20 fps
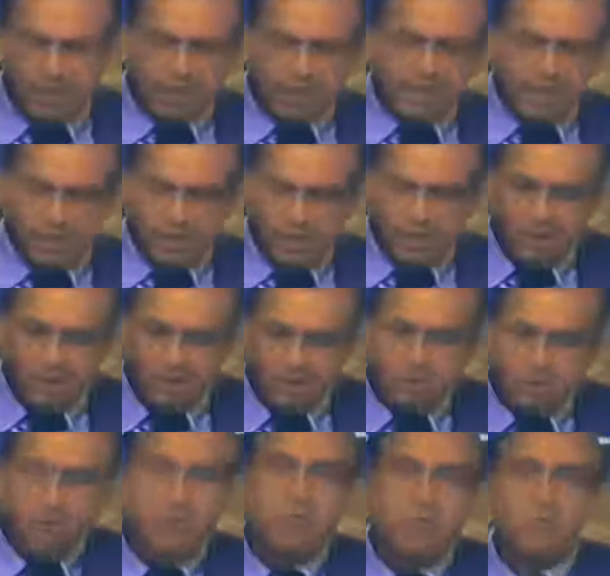the
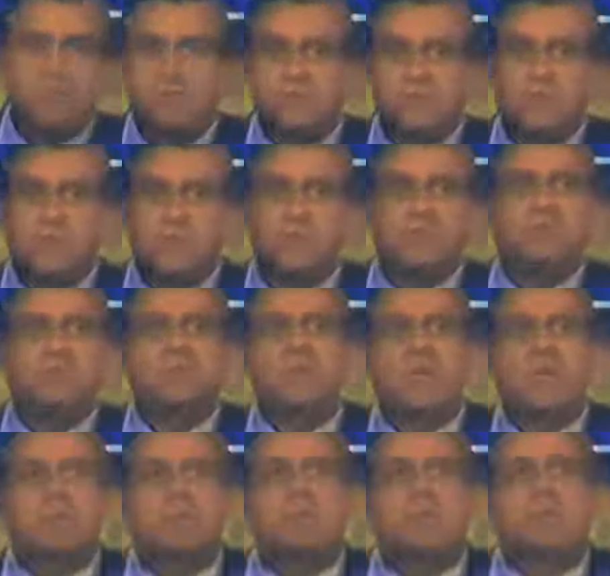Harold Ware cell of
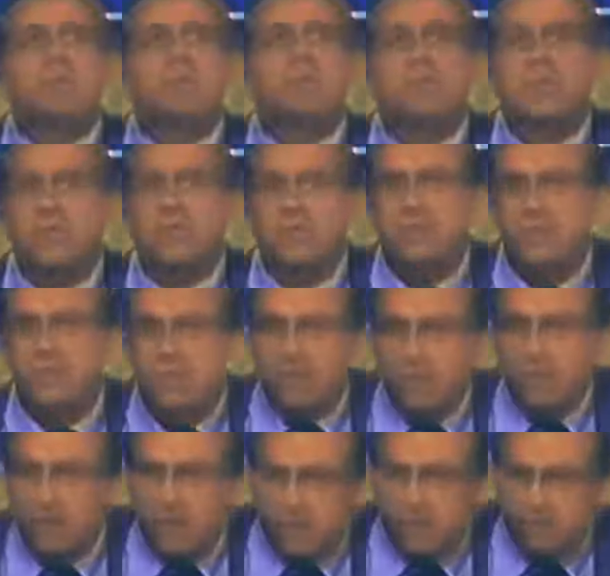communist
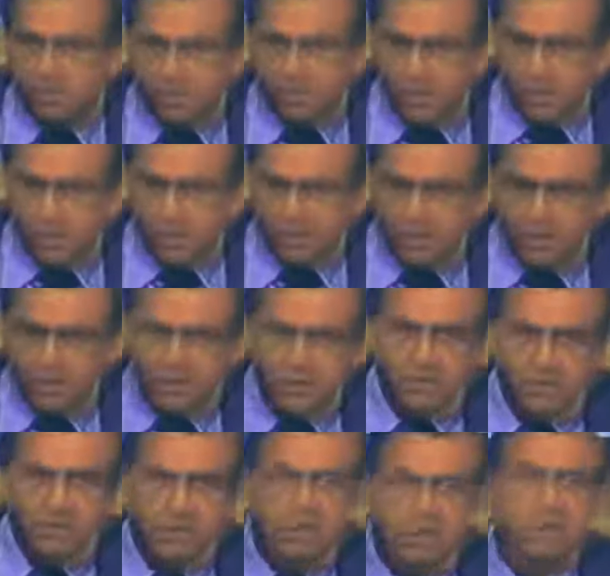espionage
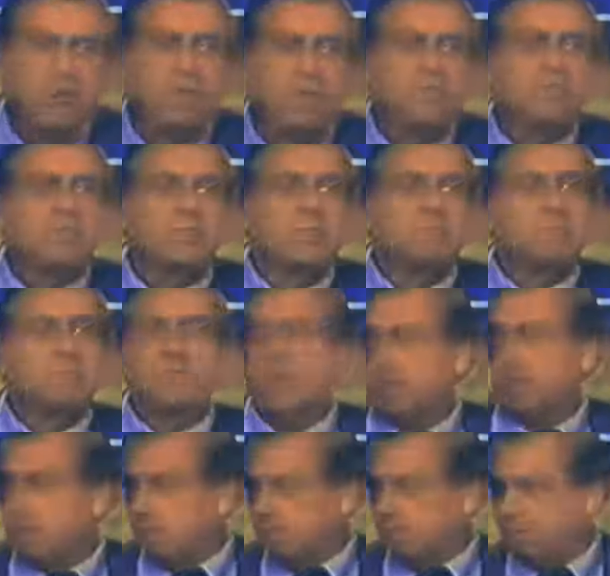agents in Washington was
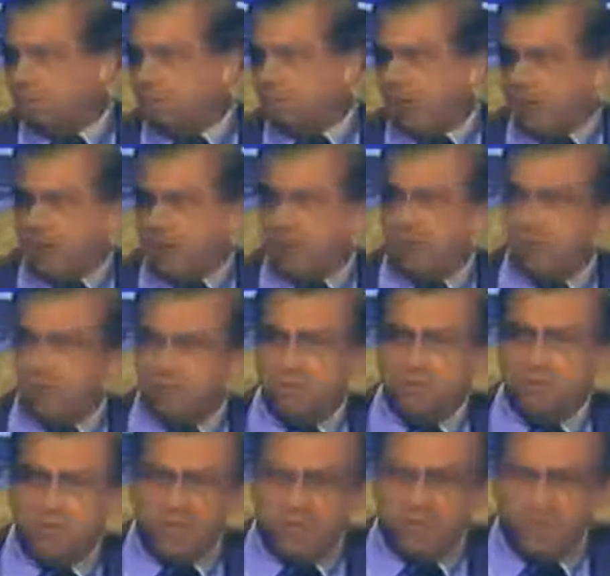taken over by
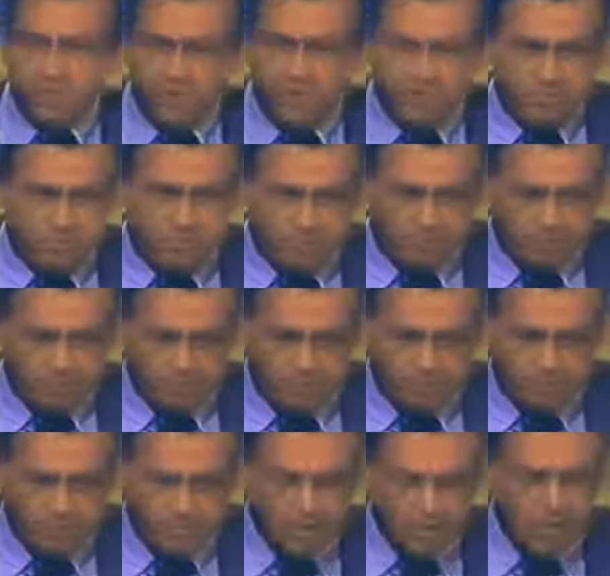Felix
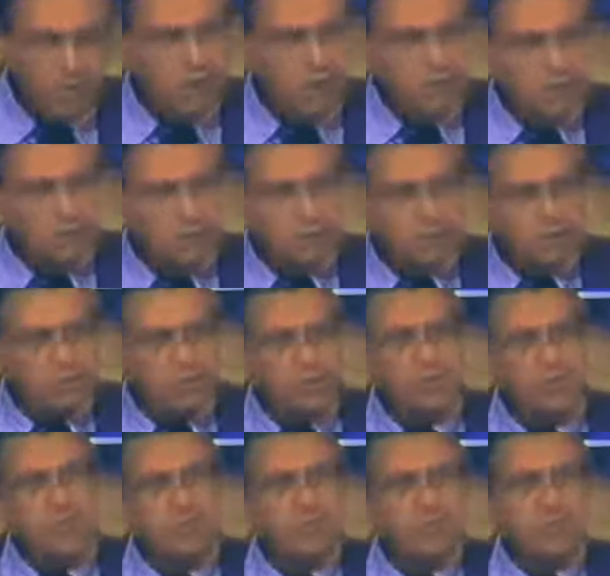Frankfurter, who was
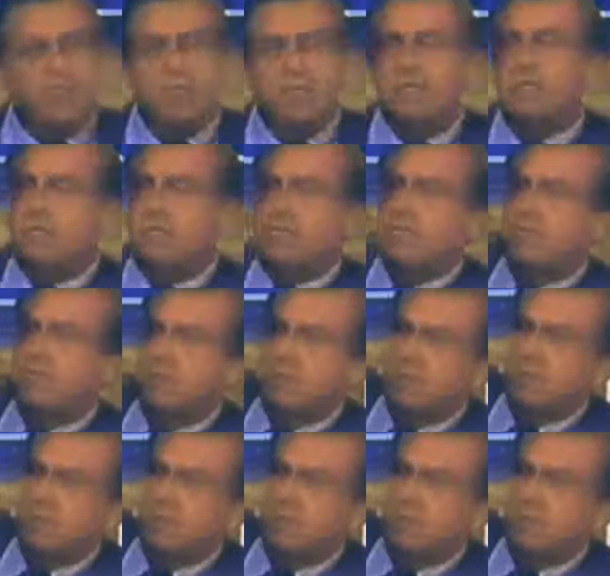then dean of the